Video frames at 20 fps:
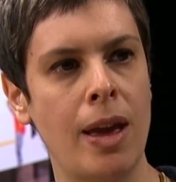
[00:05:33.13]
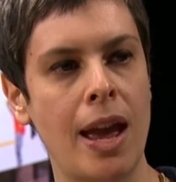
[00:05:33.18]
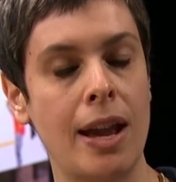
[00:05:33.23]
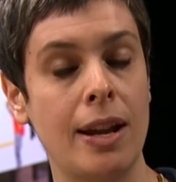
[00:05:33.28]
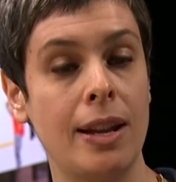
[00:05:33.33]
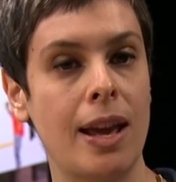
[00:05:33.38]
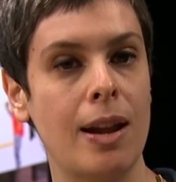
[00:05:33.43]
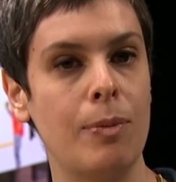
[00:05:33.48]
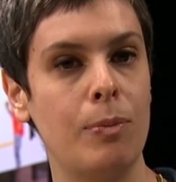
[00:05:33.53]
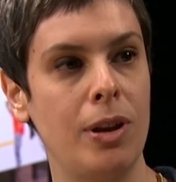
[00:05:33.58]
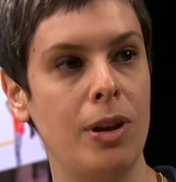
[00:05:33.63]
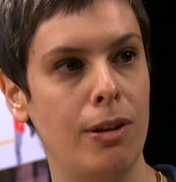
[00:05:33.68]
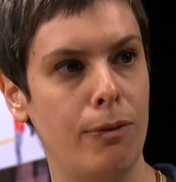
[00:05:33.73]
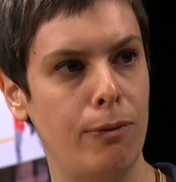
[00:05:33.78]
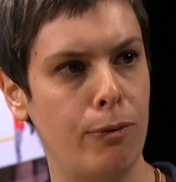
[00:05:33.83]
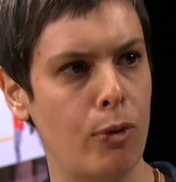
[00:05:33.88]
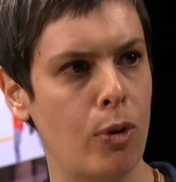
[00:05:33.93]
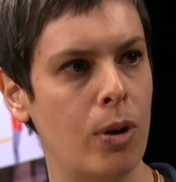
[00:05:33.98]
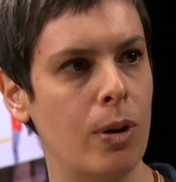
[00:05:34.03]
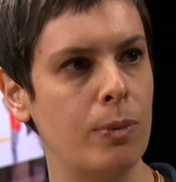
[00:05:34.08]
and can be
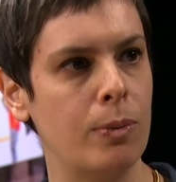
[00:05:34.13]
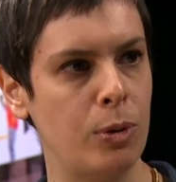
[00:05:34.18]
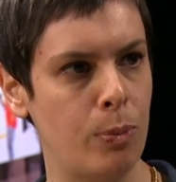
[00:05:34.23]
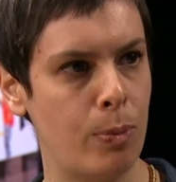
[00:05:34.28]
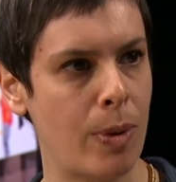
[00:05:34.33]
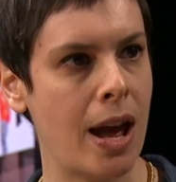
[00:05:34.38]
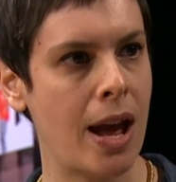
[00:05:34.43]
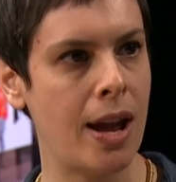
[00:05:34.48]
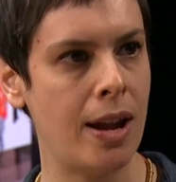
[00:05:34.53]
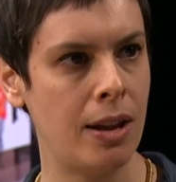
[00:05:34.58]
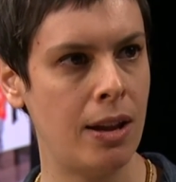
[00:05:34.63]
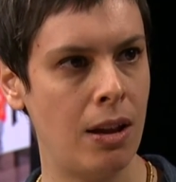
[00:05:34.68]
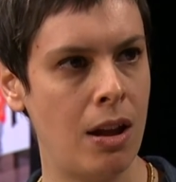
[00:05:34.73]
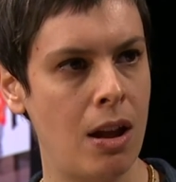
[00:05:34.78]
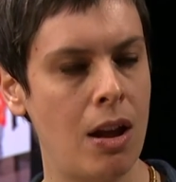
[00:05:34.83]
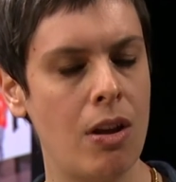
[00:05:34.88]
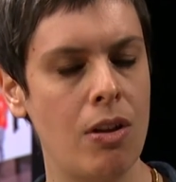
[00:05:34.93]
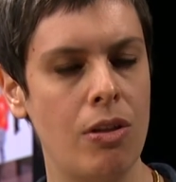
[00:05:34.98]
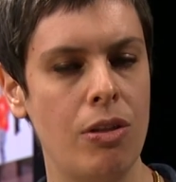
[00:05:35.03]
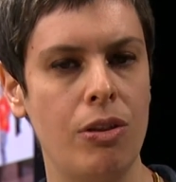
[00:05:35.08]
informed by
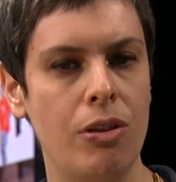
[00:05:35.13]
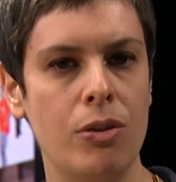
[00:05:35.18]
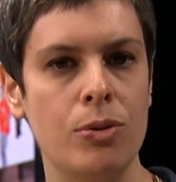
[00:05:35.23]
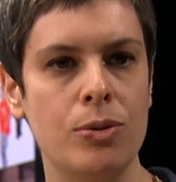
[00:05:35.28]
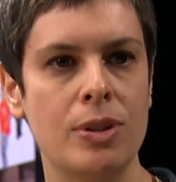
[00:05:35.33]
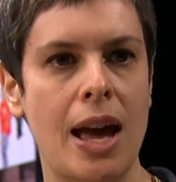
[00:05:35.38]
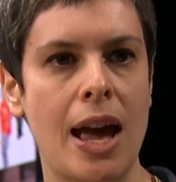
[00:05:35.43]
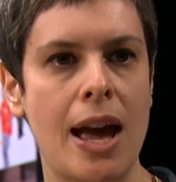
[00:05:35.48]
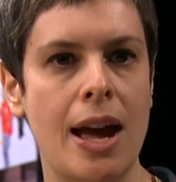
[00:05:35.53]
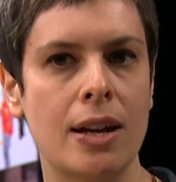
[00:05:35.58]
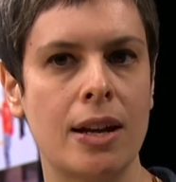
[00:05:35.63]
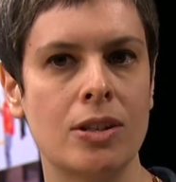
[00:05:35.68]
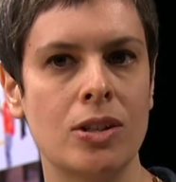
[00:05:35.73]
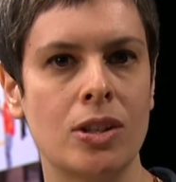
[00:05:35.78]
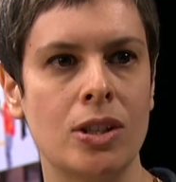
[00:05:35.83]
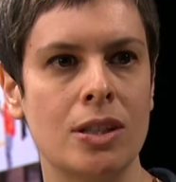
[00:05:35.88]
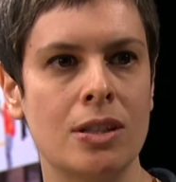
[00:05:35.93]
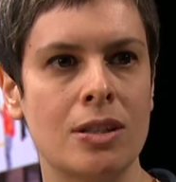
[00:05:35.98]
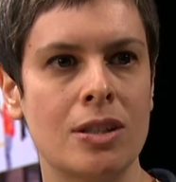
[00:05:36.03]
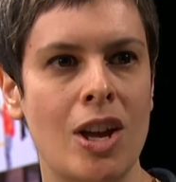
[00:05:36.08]
those
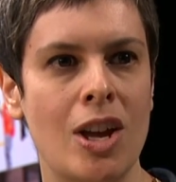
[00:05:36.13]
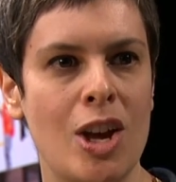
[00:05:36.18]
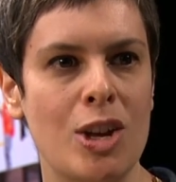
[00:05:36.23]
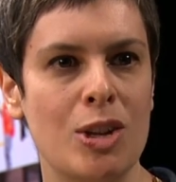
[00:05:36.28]
actions.